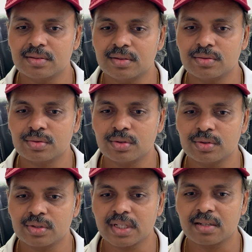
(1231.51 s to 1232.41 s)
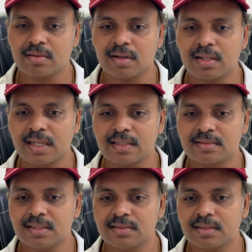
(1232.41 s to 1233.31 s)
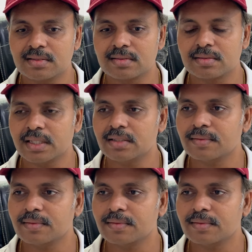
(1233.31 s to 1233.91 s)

So you can call that as digits, right?